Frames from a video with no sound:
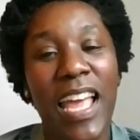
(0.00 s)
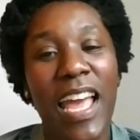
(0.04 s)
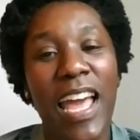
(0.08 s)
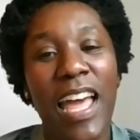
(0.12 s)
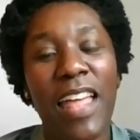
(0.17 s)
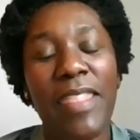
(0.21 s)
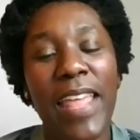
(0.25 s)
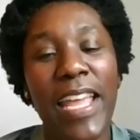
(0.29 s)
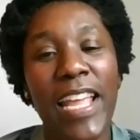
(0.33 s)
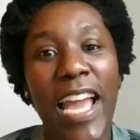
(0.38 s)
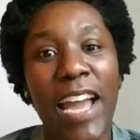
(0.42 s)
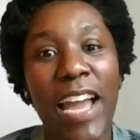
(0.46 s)

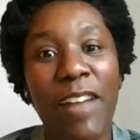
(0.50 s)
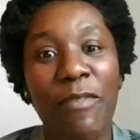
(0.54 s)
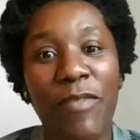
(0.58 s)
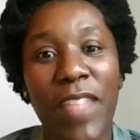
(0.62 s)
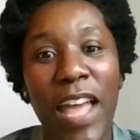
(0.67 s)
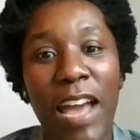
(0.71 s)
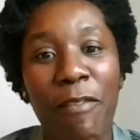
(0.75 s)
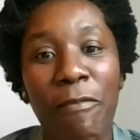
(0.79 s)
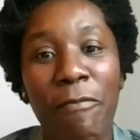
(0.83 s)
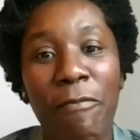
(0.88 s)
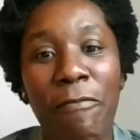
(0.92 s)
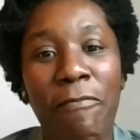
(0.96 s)
And they have
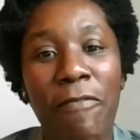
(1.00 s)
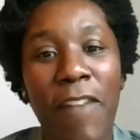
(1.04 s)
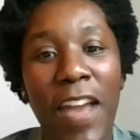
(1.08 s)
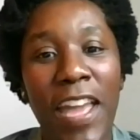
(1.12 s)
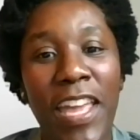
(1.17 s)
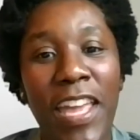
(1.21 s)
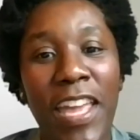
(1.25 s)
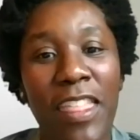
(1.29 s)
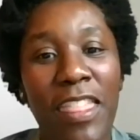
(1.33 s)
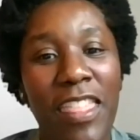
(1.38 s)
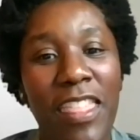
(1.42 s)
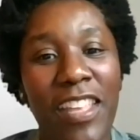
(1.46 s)
that
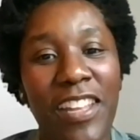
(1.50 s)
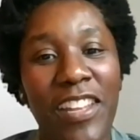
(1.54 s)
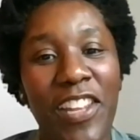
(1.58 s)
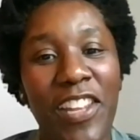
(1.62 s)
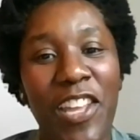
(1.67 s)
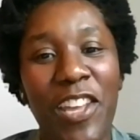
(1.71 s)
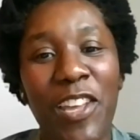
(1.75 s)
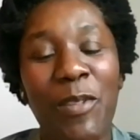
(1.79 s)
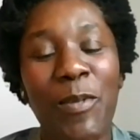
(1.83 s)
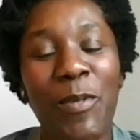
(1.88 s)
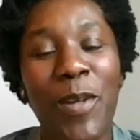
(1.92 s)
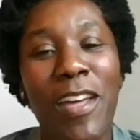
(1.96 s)
faith in
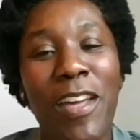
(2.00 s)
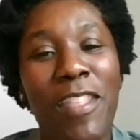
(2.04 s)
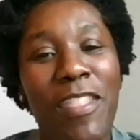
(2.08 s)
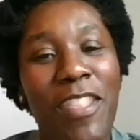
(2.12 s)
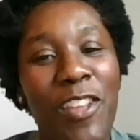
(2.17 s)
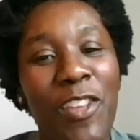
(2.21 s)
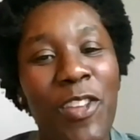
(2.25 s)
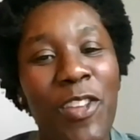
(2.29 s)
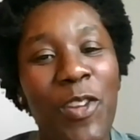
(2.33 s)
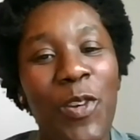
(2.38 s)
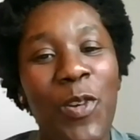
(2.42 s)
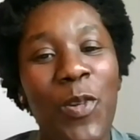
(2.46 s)
you
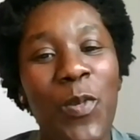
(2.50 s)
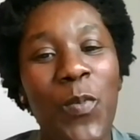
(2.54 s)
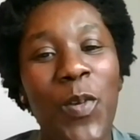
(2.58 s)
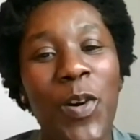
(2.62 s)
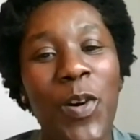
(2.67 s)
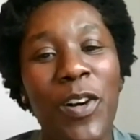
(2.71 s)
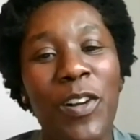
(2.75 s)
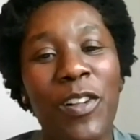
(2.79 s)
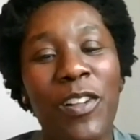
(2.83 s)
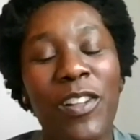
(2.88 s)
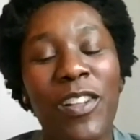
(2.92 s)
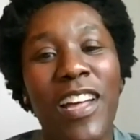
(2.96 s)
that you
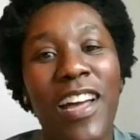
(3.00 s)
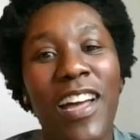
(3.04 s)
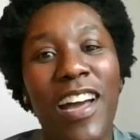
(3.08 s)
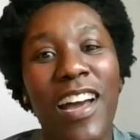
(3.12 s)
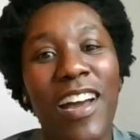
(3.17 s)
will